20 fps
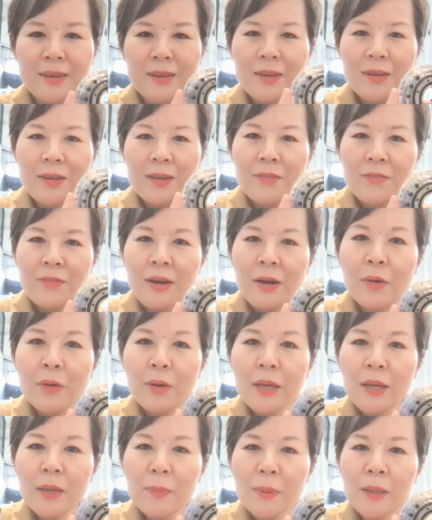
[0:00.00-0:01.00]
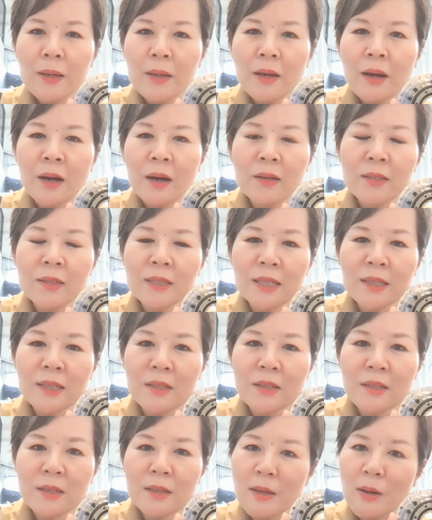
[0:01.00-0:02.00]
While keeping
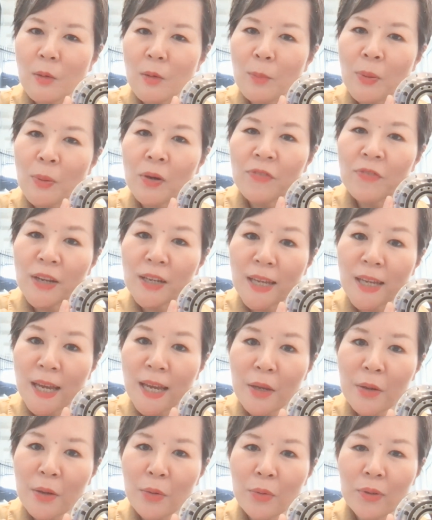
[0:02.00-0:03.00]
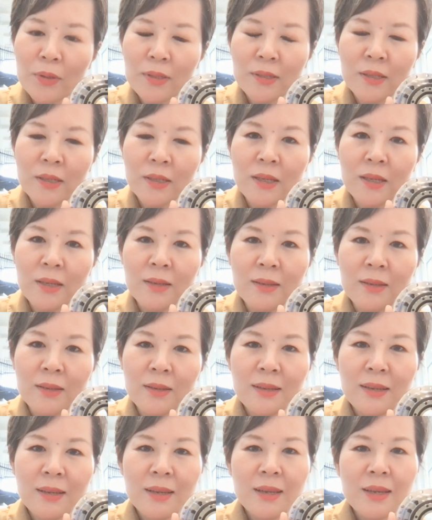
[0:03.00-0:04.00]
constant perfect accuracy,
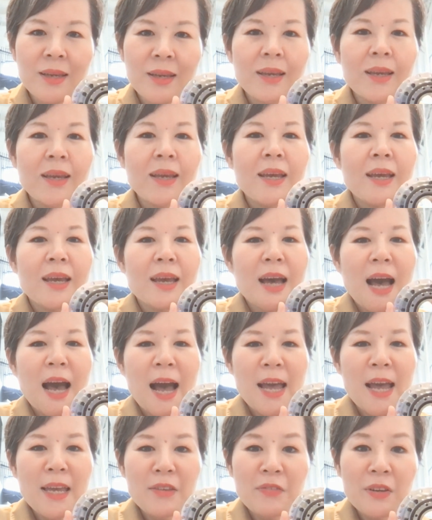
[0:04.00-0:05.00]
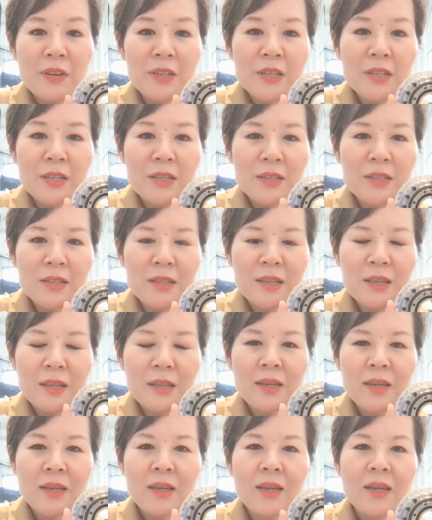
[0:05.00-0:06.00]
high efficiency,
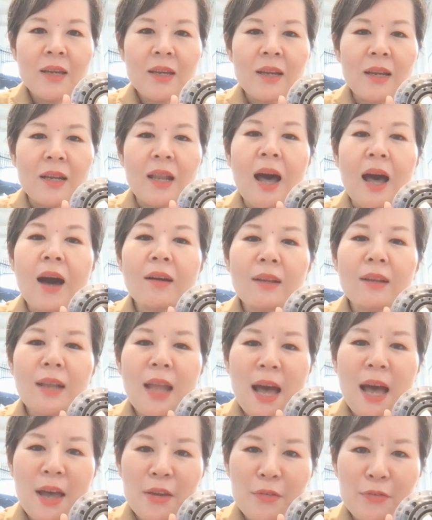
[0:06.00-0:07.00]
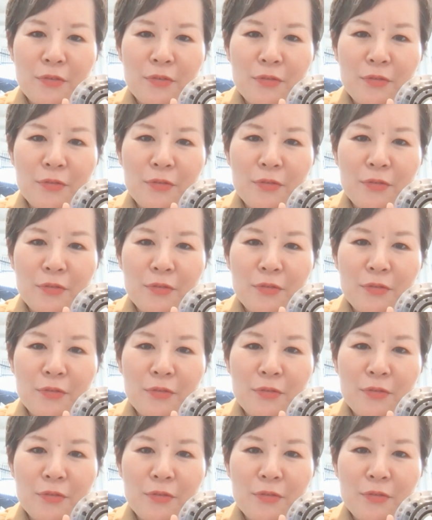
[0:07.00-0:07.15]
long life.